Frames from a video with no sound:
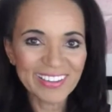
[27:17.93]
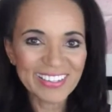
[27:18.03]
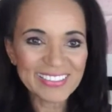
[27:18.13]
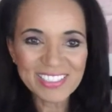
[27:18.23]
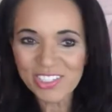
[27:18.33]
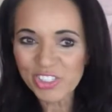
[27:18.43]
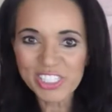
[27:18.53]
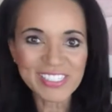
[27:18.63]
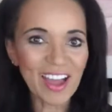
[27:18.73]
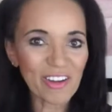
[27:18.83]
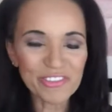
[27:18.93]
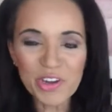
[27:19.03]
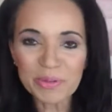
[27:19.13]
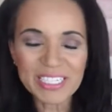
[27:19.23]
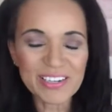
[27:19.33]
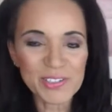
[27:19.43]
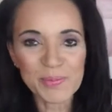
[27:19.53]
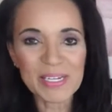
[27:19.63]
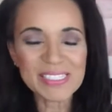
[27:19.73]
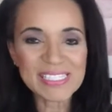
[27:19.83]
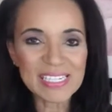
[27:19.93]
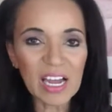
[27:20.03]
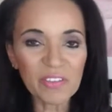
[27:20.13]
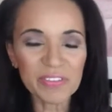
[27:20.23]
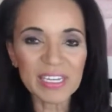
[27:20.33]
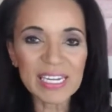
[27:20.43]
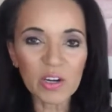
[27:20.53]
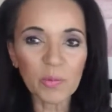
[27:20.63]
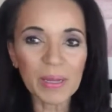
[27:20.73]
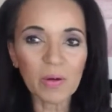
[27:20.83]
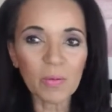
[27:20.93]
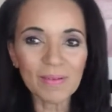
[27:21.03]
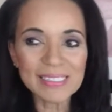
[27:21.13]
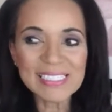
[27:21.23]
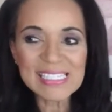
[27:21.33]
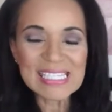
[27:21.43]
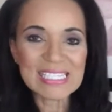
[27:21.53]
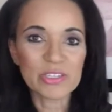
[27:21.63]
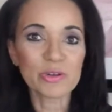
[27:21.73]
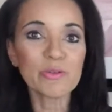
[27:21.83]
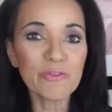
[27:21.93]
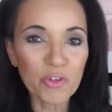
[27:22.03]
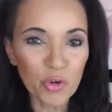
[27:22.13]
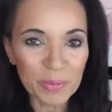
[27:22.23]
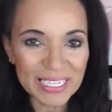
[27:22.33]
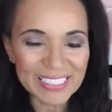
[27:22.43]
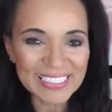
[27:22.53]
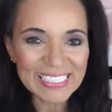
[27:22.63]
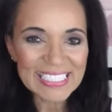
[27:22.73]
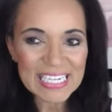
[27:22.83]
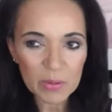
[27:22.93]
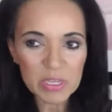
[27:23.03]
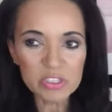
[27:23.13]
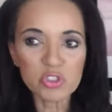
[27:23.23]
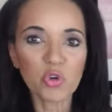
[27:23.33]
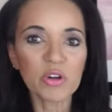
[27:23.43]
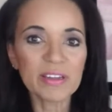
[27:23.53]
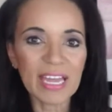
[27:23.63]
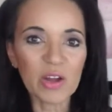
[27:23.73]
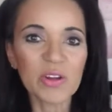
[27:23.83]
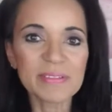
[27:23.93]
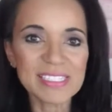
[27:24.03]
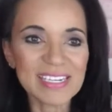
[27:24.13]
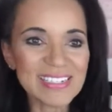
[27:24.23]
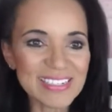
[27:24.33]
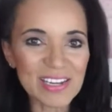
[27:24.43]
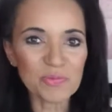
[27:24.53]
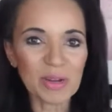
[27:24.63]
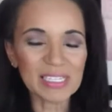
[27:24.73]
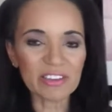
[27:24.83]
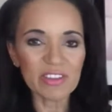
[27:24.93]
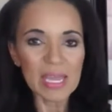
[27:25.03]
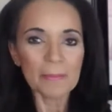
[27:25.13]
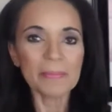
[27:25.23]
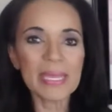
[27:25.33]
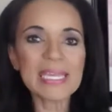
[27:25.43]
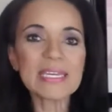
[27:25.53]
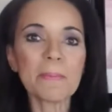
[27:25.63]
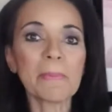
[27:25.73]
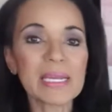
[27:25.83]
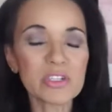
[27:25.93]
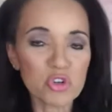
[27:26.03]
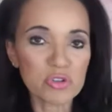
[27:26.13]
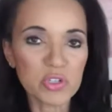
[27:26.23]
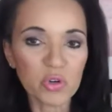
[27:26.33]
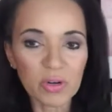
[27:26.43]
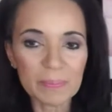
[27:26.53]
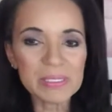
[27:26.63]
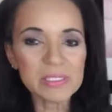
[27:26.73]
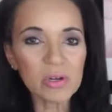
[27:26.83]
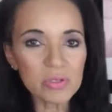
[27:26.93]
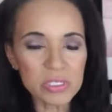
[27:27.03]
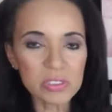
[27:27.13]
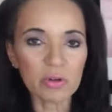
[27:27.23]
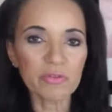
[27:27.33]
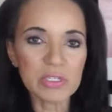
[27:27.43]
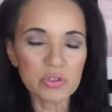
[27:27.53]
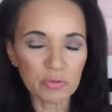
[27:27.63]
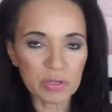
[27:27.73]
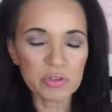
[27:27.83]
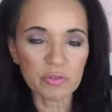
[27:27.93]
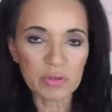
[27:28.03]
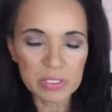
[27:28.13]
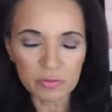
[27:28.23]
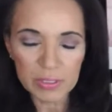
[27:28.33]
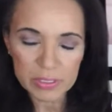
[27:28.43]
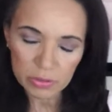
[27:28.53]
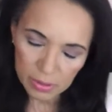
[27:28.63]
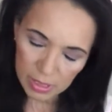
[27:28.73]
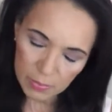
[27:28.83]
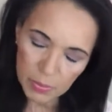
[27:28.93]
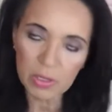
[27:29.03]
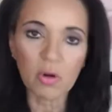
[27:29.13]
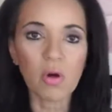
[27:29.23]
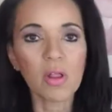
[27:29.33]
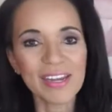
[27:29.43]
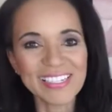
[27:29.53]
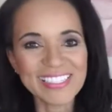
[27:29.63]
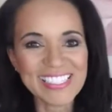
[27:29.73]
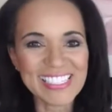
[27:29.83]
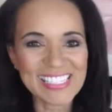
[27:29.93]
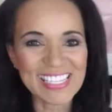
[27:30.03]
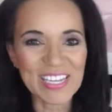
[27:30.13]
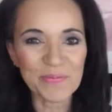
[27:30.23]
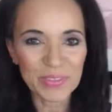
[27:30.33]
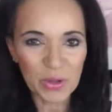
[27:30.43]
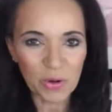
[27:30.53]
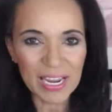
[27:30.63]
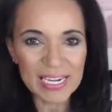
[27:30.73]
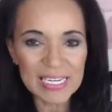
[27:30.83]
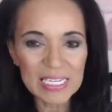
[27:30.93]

It's just stuff. Nobody cares about stuff. They care about what does this do for me? Tell me a story of how it's going to change my life. Make it a picture story, but don't just go feature, feature, feature, feature. You're going to put your whole audience to sleep. All right.